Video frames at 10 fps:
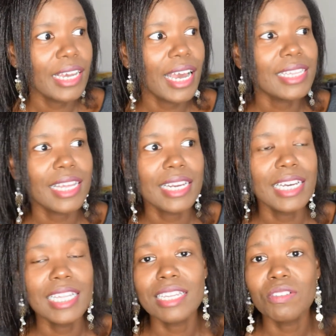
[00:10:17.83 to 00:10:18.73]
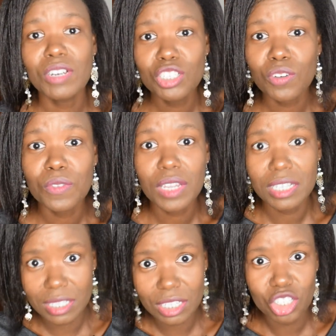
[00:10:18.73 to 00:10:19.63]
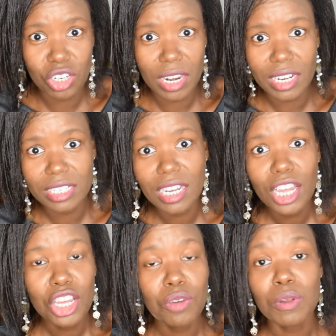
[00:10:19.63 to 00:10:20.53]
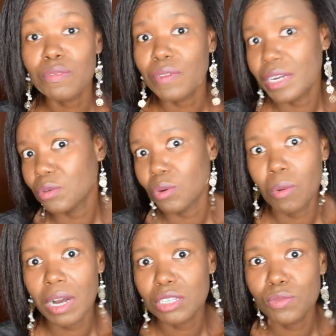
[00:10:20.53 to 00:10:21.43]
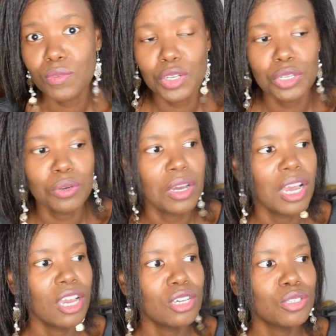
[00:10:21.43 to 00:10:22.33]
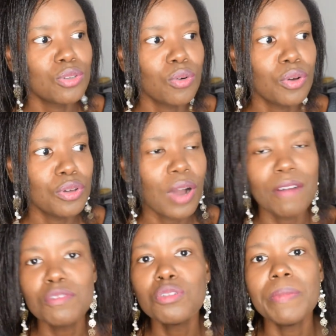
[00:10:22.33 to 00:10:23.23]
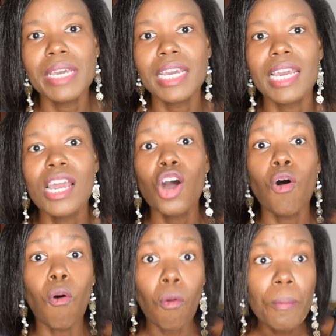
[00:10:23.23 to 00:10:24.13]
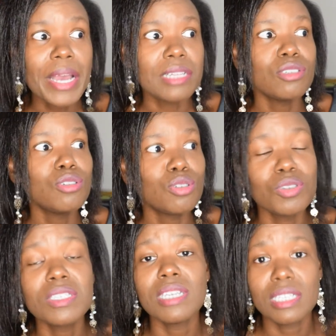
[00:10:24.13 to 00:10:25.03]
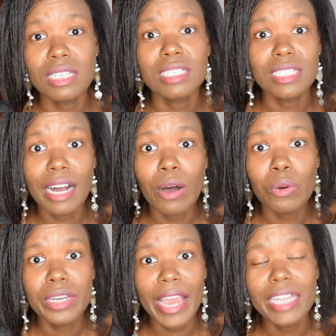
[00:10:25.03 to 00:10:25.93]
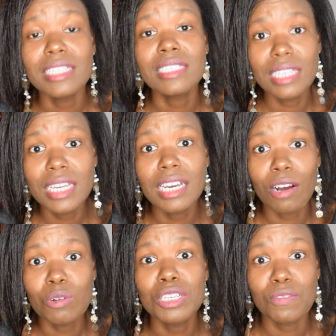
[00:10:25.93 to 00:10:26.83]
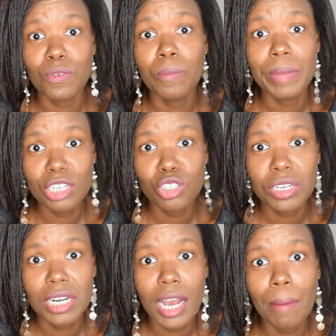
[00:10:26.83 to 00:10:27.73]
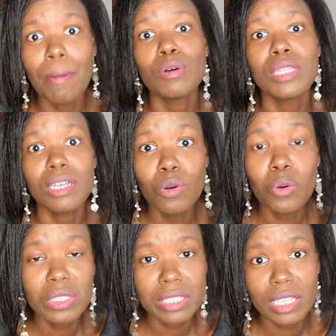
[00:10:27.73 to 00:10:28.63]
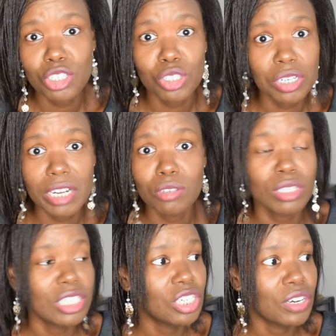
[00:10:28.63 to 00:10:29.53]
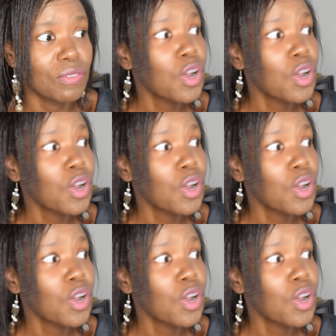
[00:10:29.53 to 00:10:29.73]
And then in the range of things that you learn, you will find what works for you. So you have to be open to sitting down and seeking out information about the goals that you're trying to achieve.